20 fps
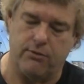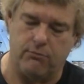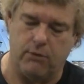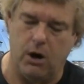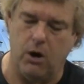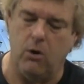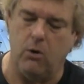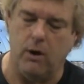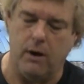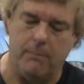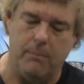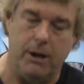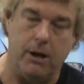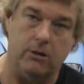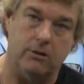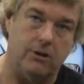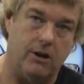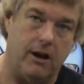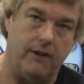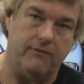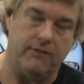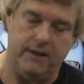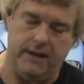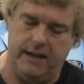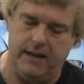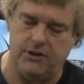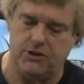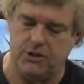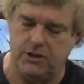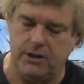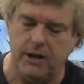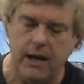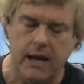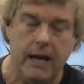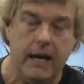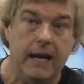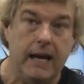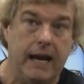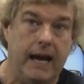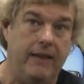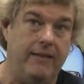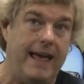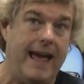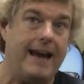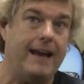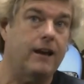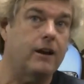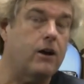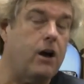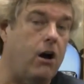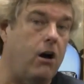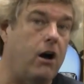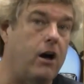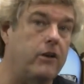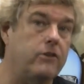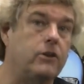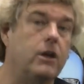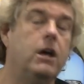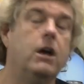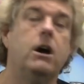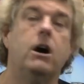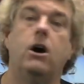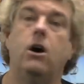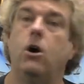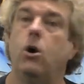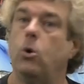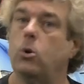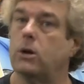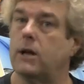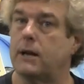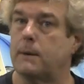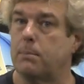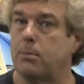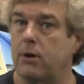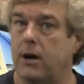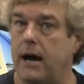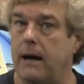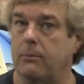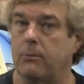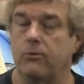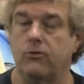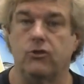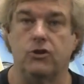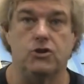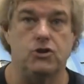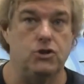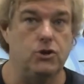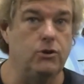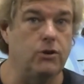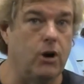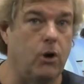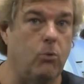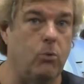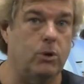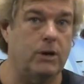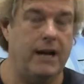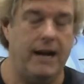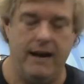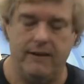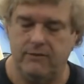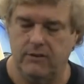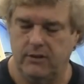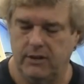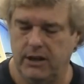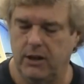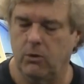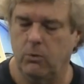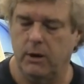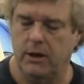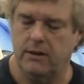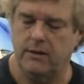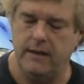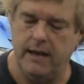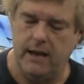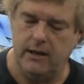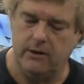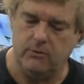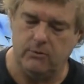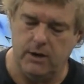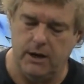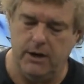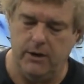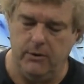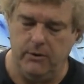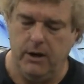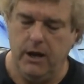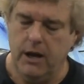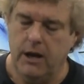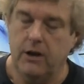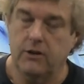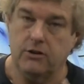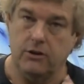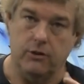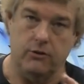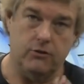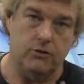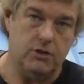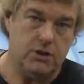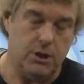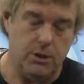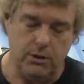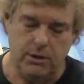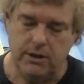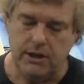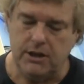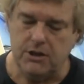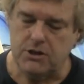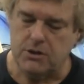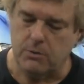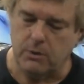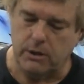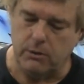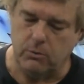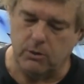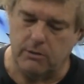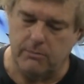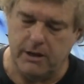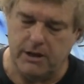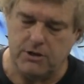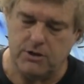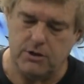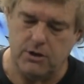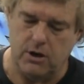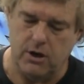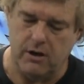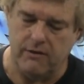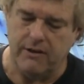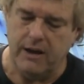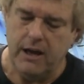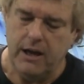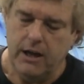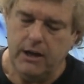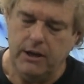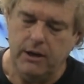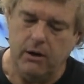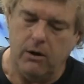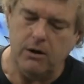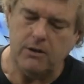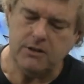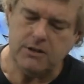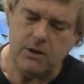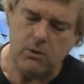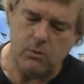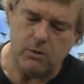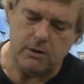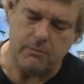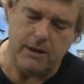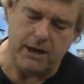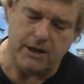throw a belt off the engine, and that can cause a whole lot of problems that you don't want to have to deal with down the road. So those are two things you really want to make sure of. You also want